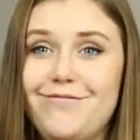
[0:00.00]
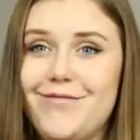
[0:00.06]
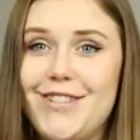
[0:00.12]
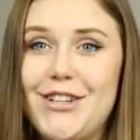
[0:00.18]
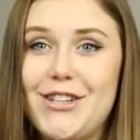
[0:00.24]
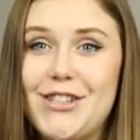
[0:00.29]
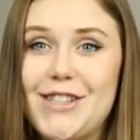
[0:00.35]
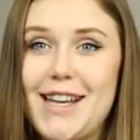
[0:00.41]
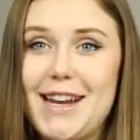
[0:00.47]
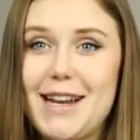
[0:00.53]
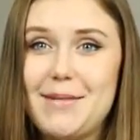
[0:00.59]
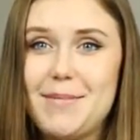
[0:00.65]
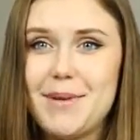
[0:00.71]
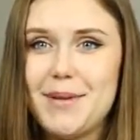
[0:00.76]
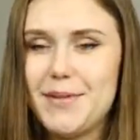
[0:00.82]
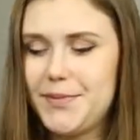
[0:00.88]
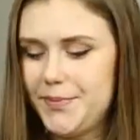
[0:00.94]
You're set
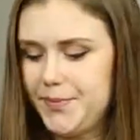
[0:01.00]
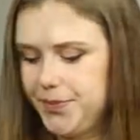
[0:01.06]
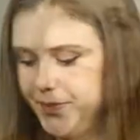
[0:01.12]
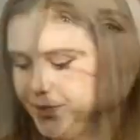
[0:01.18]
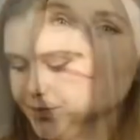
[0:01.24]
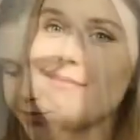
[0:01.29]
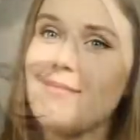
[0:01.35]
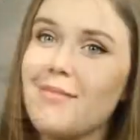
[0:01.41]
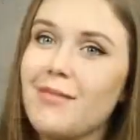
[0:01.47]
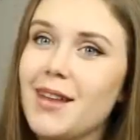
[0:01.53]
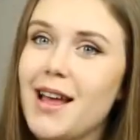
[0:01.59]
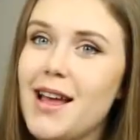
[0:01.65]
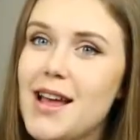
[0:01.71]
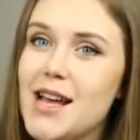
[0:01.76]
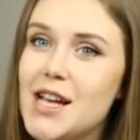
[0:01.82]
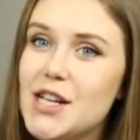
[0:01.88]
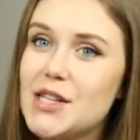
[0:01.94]
up.
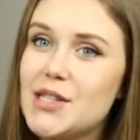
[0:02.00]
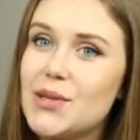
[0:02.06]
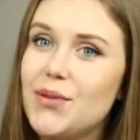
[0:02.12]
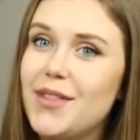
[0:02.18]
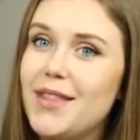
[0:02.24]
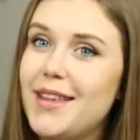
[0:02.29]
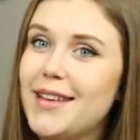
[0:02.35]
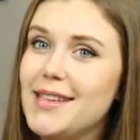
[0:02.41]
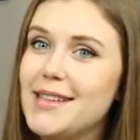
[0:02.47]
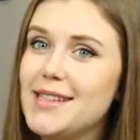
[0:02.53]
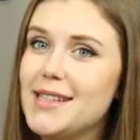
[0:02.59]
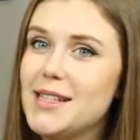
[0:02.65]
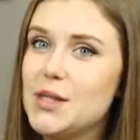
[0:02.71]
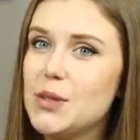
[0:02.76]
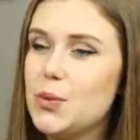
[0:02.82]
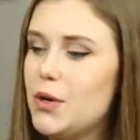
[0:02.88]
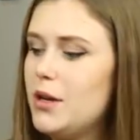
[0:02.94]
So this
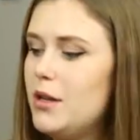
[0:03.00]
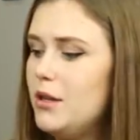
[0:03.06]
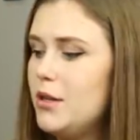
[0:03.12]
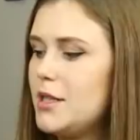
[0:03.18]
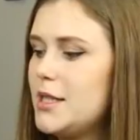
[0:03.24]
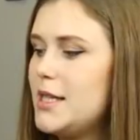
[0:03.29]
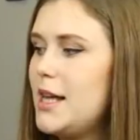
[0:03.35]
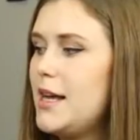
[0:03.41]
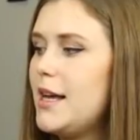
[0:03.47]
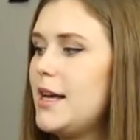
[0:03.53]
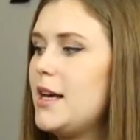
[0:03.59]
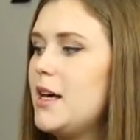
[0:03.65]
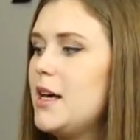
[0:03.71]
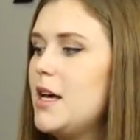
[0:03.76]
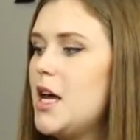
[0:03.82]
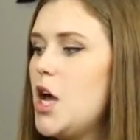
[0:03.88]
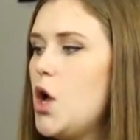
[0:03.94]
is what it looks like
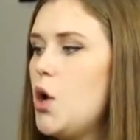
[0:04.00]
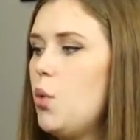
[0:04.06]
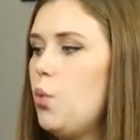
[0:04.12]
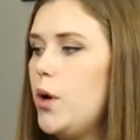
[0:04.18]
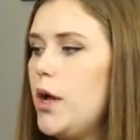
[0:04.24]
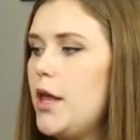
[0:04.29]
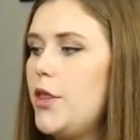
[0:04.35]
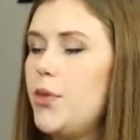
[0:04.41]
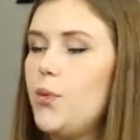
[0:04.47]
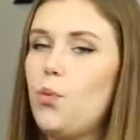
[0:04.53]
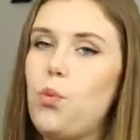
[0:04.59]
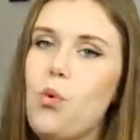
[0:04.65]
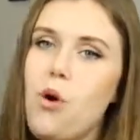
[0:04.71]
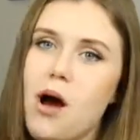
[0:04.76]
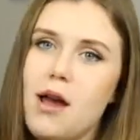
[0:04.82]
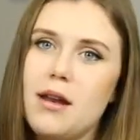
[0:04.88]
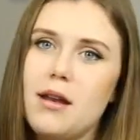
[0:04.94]
with
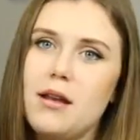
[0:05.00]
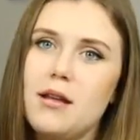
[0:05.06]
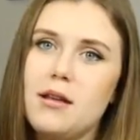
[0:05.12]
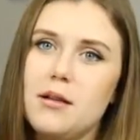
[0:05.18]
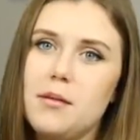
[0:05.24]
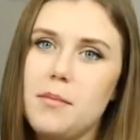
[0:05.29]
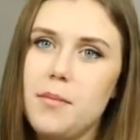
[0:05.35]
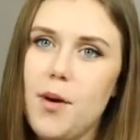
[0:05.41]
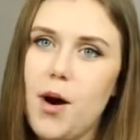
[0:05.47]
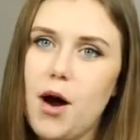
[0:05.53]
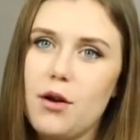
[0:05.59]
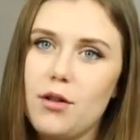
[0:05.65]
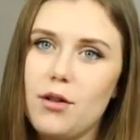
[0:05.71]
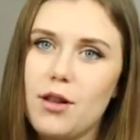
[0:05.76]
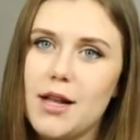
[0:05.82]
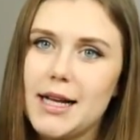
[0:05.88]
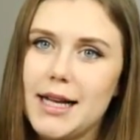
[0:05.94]
one
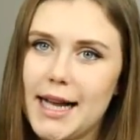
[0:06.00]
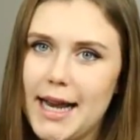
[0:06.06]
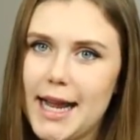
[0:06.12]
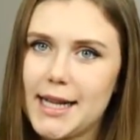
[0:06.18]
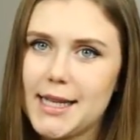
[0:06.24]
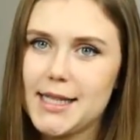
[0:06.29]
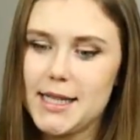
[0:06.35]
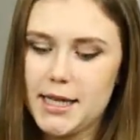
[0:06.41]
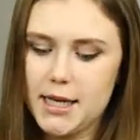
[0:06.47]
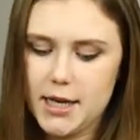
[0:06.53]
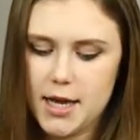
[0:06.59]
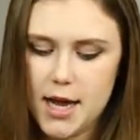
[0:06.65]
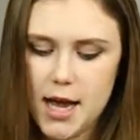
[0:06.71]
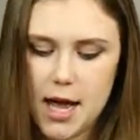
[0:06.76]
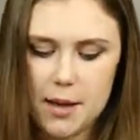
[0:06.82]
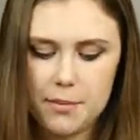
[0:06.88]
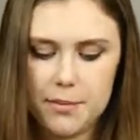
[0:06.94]
bottle connected.
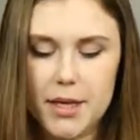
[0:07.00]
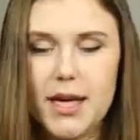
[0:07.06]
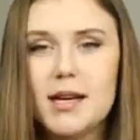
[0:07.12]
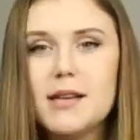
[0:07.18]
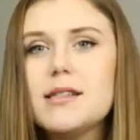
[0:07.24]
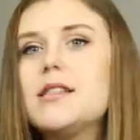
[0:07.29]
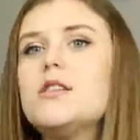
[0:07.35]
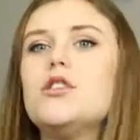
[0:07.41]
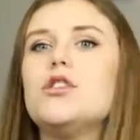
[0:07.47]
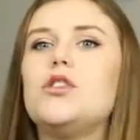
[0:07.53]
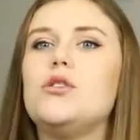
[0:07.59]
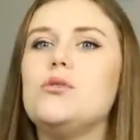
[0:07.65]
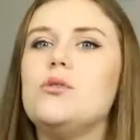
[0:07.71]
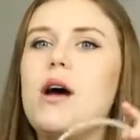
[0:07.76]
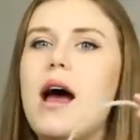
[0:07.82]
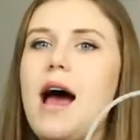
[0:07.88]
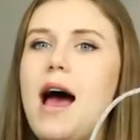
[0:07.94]
Because you
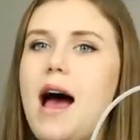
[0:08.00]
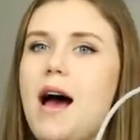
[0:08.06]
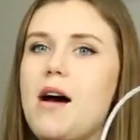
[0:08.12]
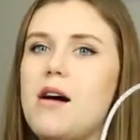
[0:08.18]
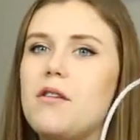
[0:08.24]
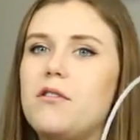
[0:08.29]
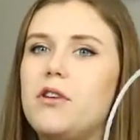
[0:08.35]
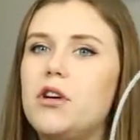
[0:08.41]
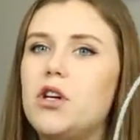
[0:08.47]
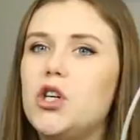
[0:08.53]
do have